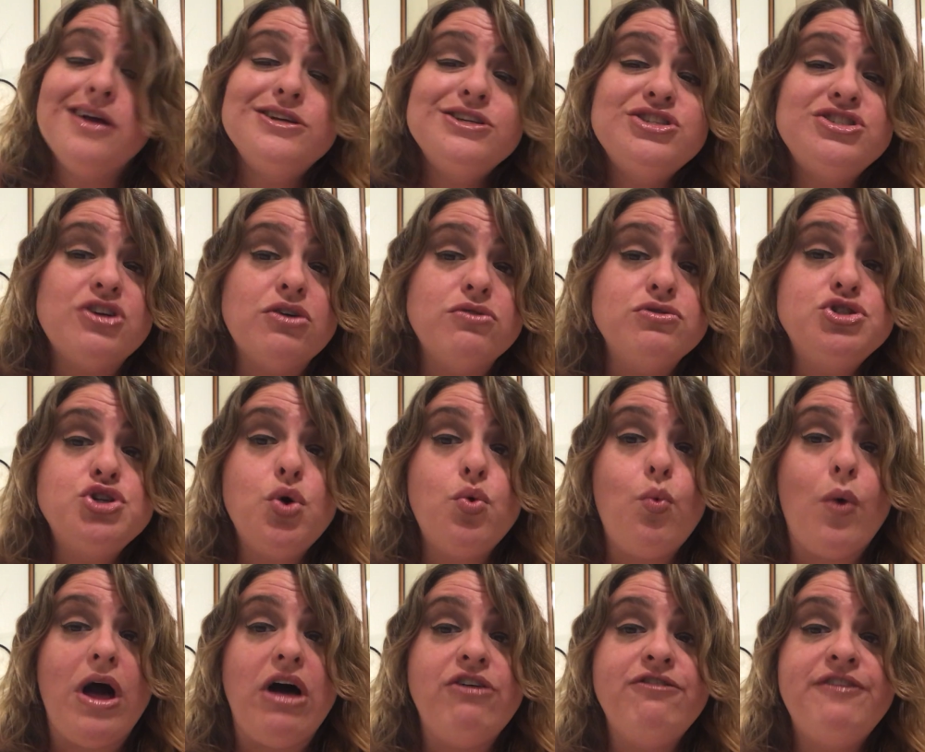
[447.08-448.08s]
social
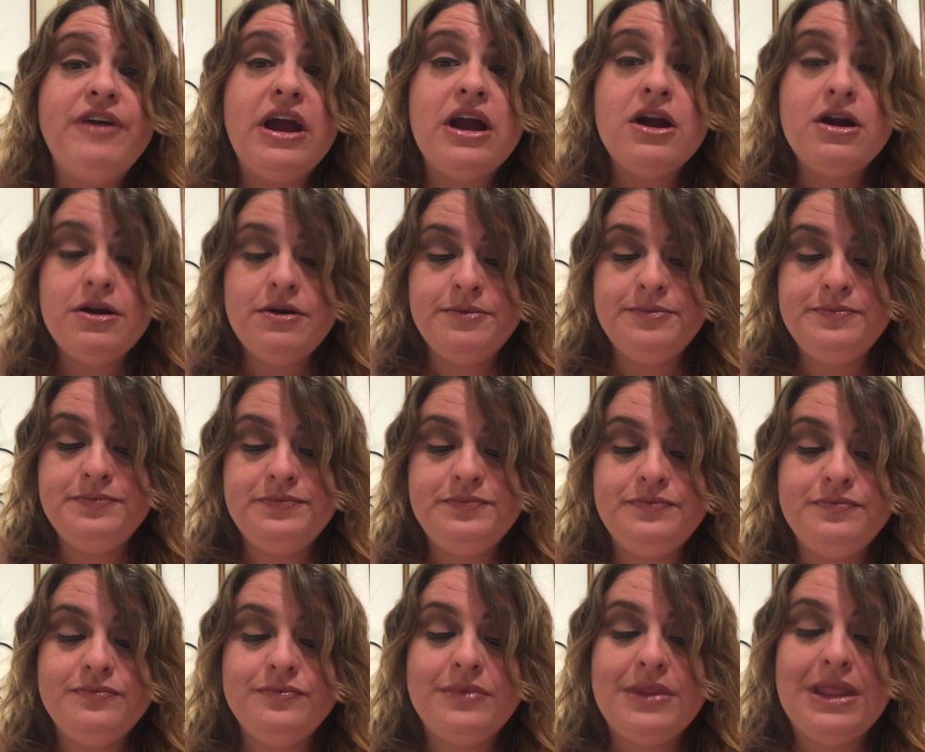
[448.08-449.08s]
welfare,
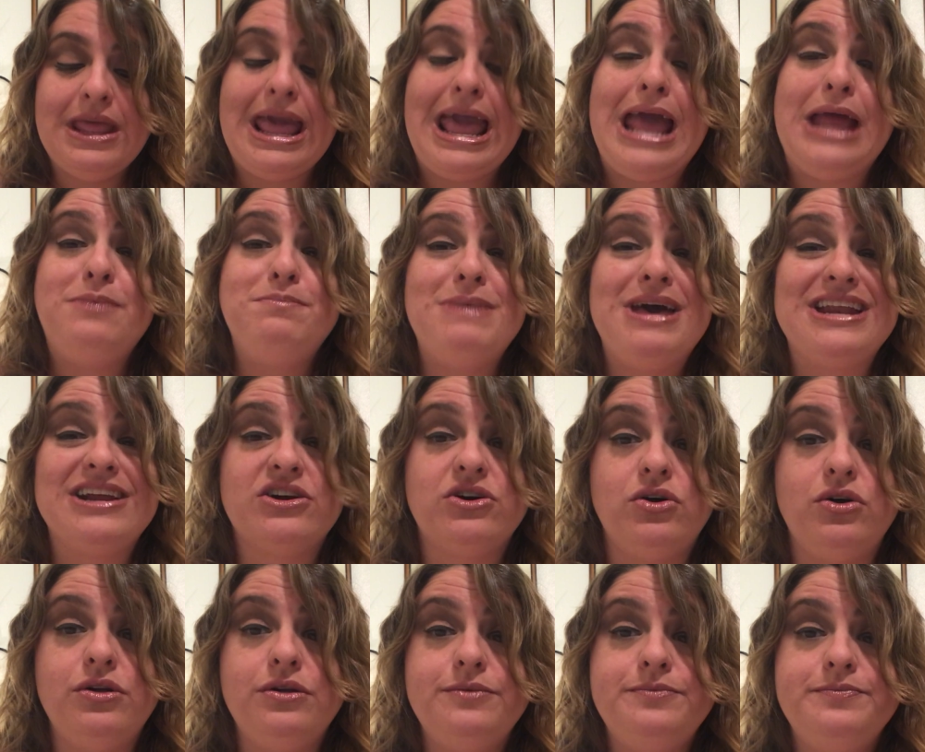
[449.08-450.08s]
and medical.